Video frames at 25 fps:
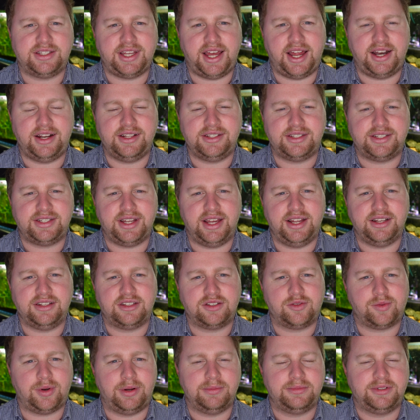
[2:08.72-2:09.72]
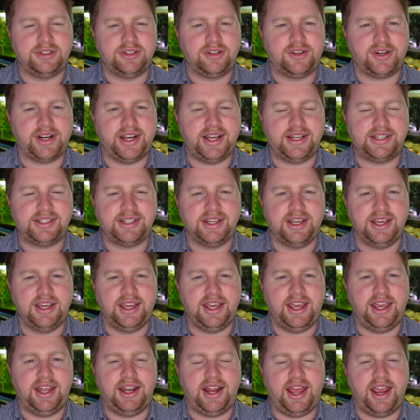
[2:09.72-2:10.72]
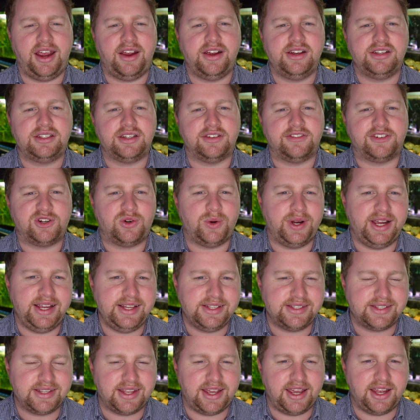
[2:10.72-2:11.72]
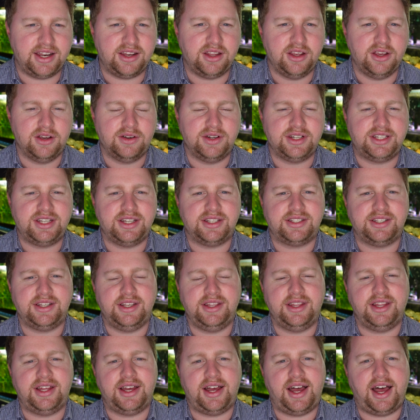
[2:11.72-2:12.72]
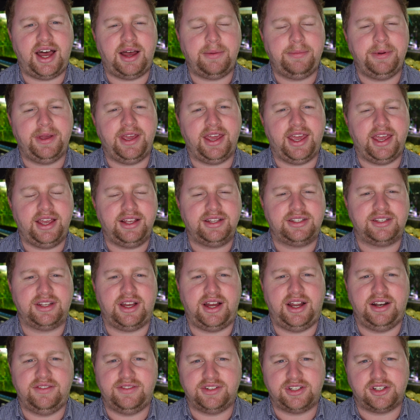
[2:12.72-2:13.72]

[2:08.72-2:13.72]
tannin-stained swamps and creeks in areas of Queensland, which is in the upper east side of